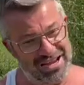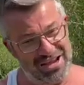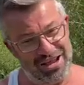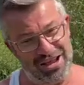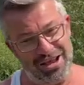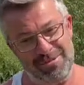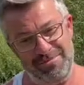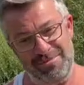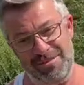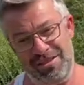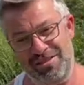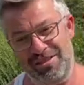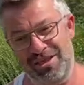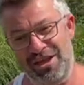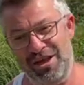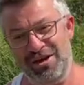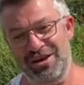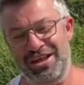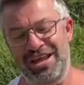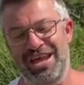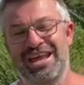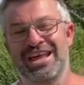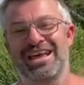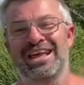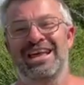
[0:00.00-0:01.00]
the
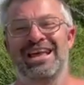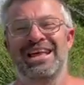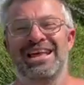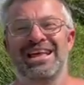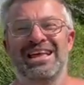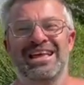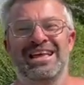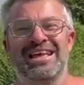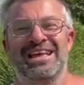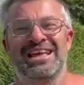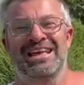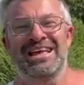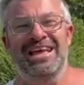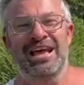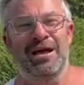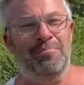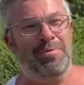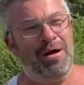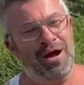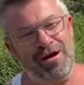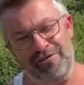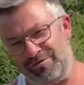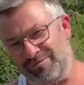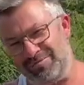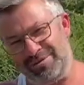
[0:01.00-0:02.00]
only,
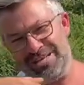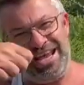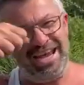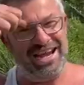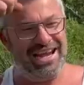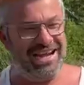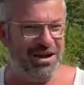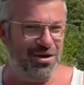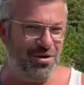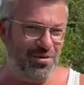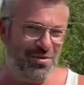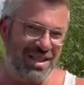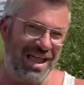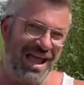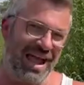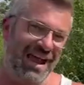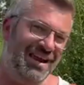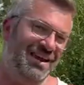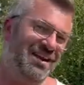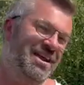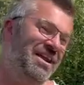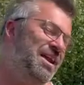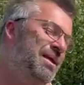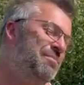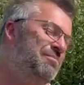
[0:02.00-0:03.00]
apart from taking it all down,
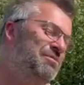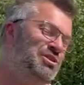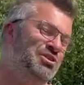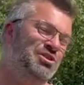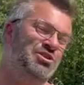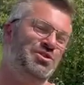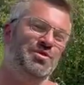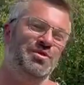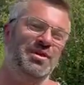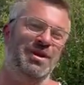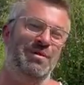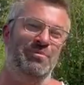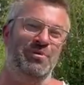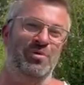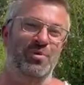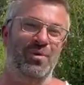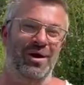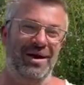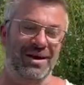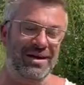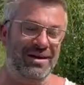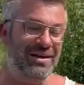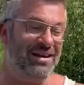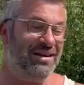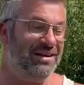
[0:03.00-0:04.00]
like number 2 and number
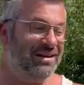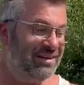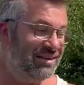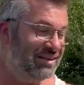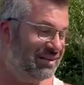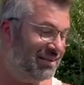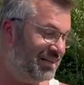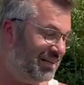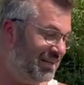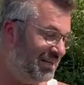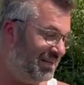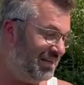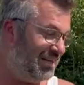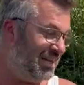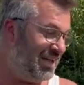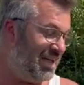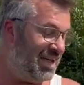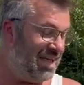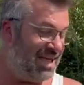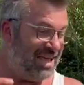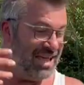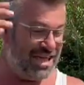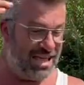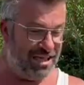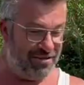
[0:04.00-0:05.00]
1,
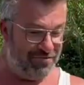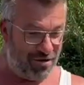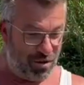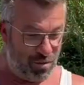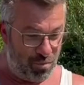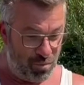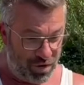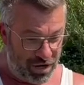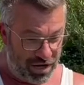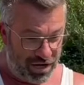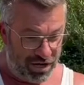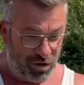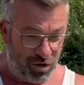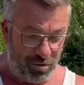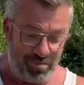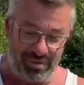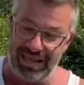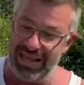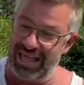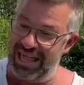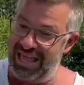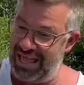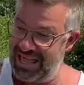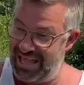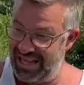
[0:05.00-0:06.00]
if I want a little bit
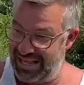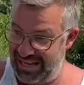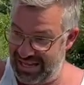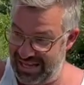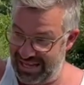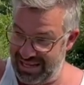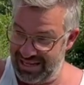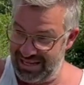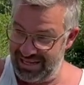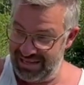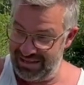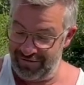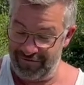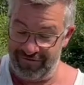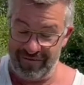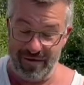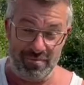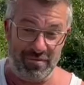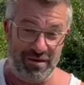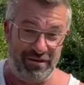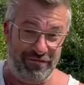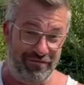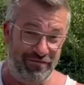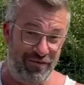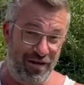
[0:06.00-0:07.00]
of hair here, in fact,
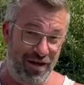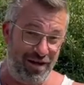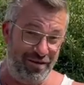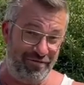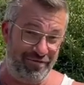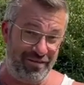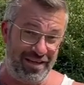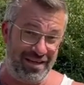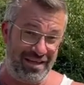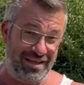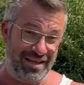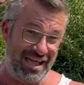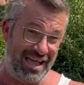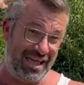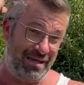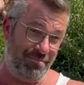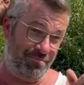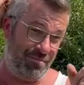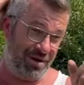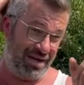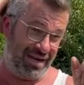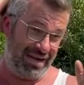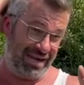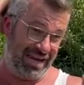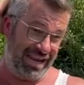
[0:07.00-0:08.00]
my father and
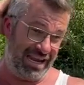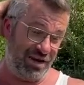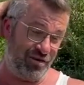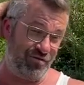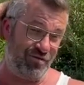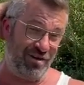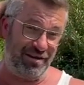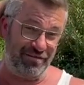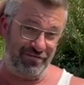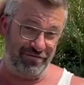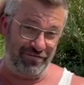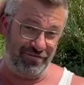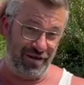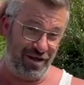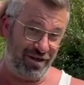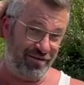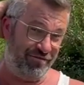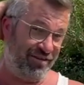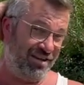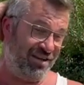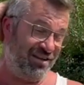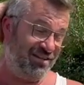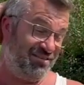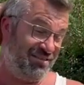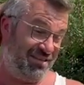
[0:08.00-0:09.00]
my late grandfather